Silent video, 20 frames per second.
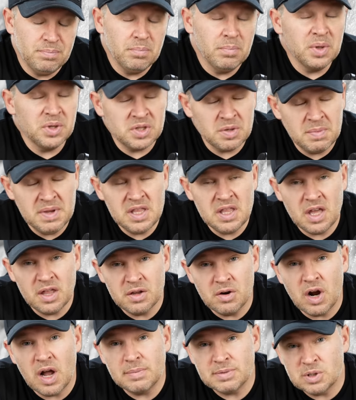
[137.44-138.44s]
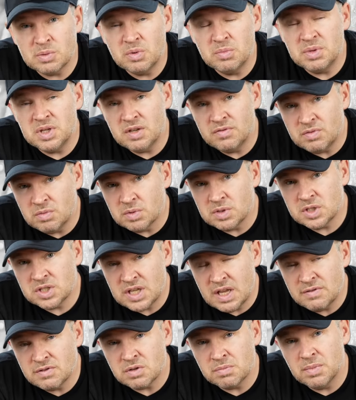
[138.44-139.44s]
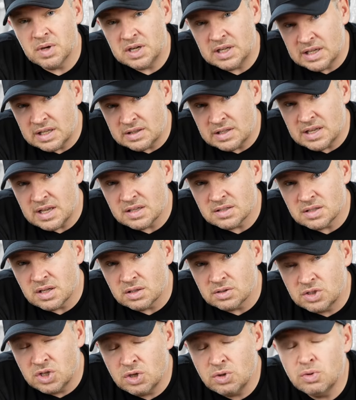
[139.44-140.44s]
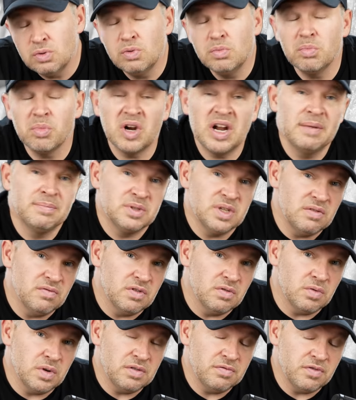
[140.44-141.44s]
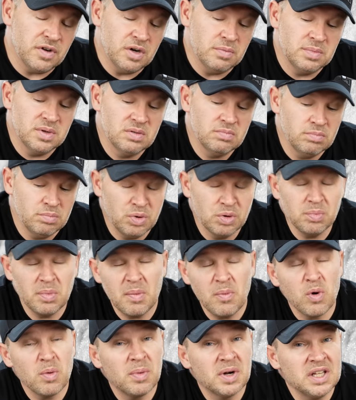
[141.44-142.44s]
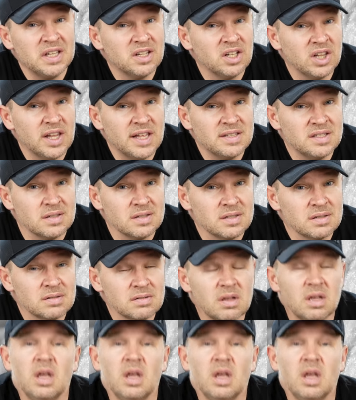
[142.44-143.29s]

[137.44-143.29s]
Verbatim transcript: But to me, the other option would be, if you want to save some money, get the SL2, perhaps even refurbed, put a bit more money into lenses.